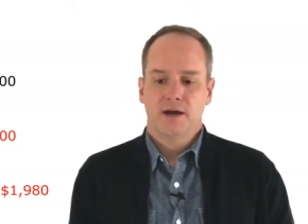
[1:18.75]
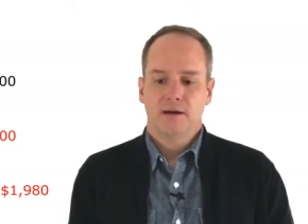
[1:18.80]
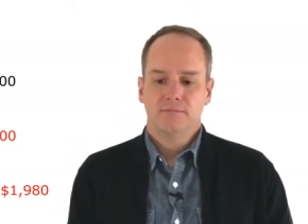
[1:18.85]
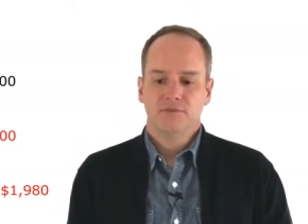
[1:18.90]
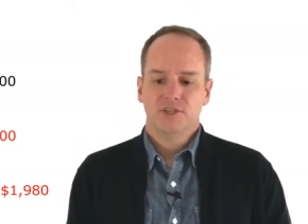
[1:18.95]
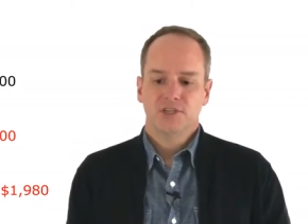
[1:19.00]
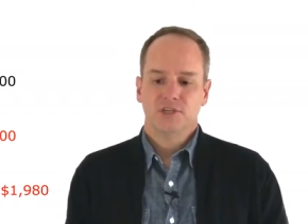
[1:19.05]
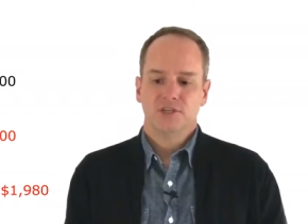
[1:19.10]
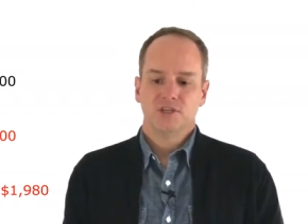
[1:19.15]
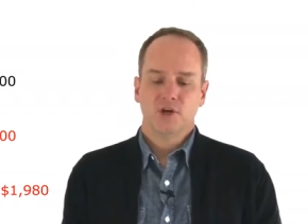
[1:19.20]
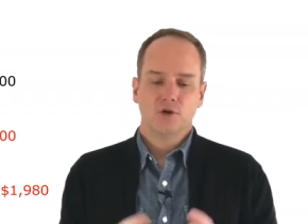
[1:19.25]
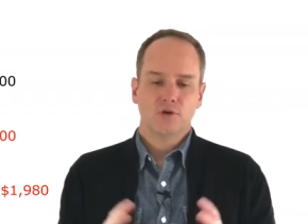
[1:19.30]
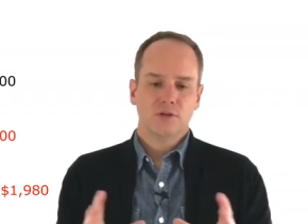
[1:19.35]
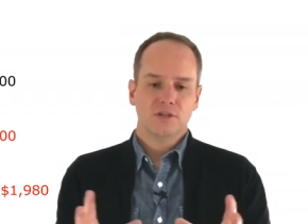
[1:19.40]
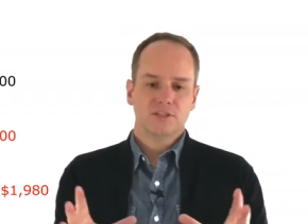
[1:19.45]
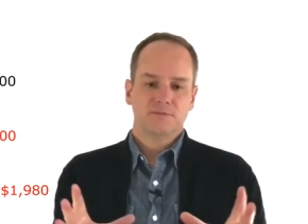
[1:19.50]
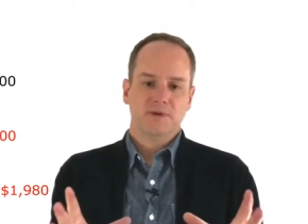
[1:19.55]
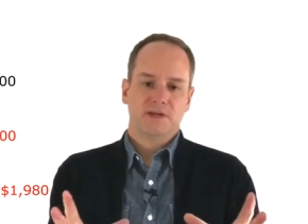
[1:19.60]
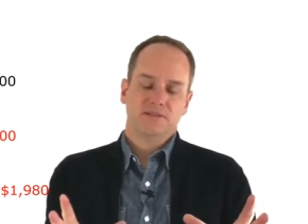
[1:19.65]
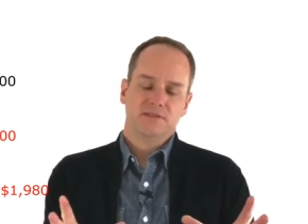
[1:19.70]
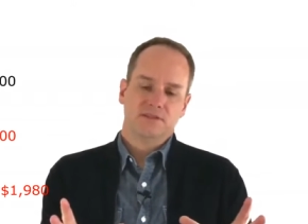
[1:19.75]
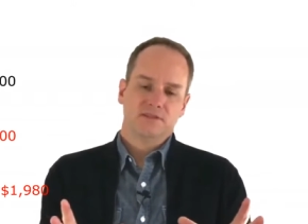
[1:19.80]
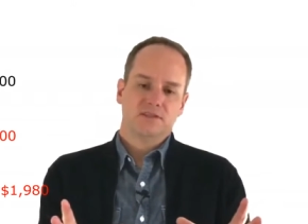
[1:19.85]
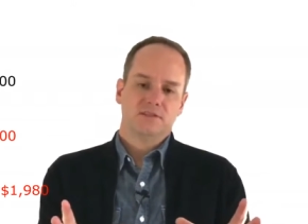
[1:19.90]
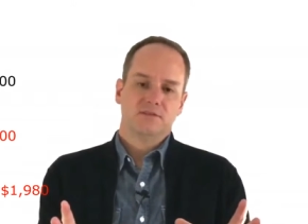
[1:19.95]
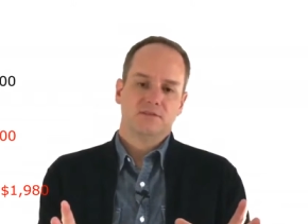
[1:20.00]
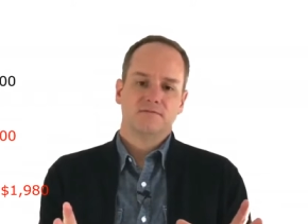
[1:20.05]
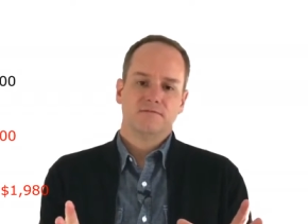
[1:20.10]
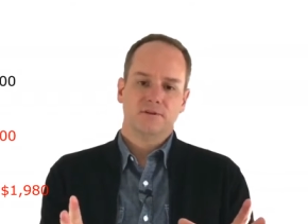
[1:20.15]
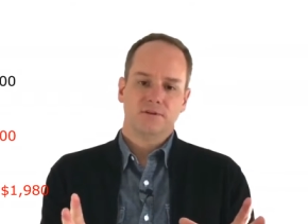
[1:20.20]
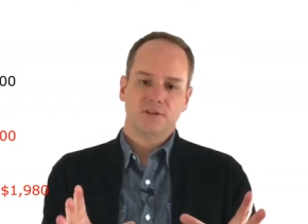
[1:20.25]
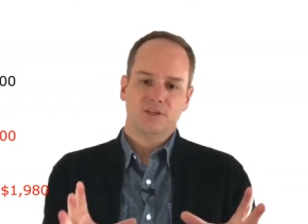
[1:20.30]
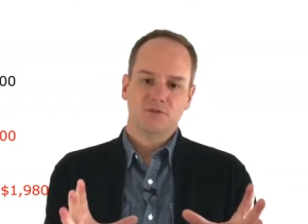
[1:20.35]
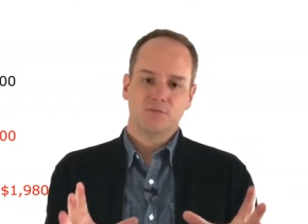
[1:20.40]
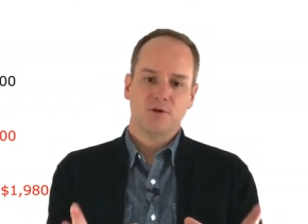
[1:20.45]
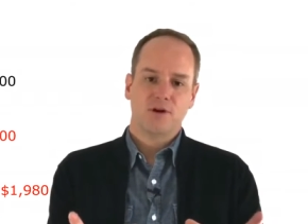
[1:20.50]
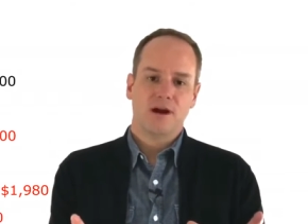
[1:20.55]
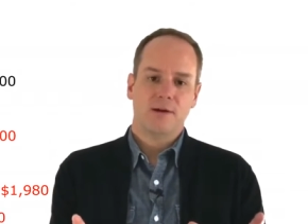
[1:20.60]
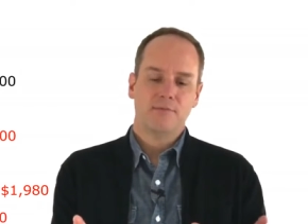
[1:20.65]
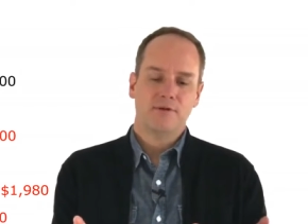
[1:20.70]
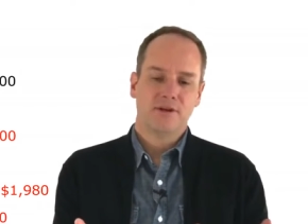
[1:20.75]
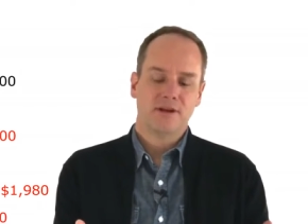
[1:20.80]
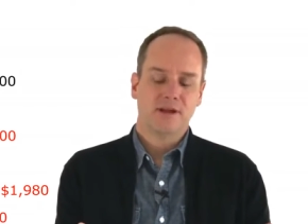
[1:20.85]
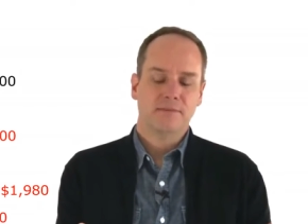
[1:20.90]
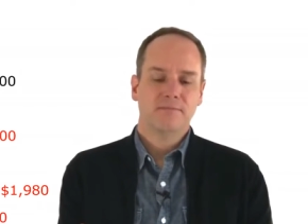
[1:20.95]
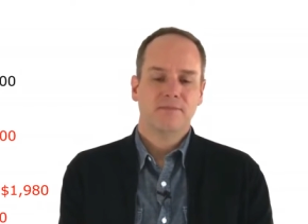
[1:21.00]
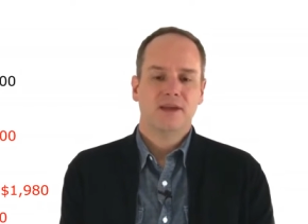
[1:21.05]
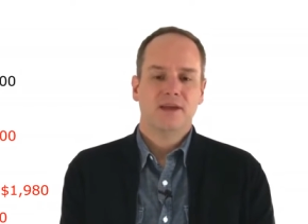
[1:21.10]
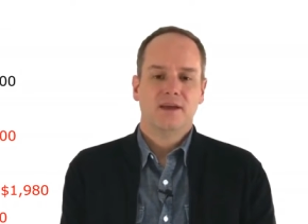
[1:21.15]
So your total expenses for this property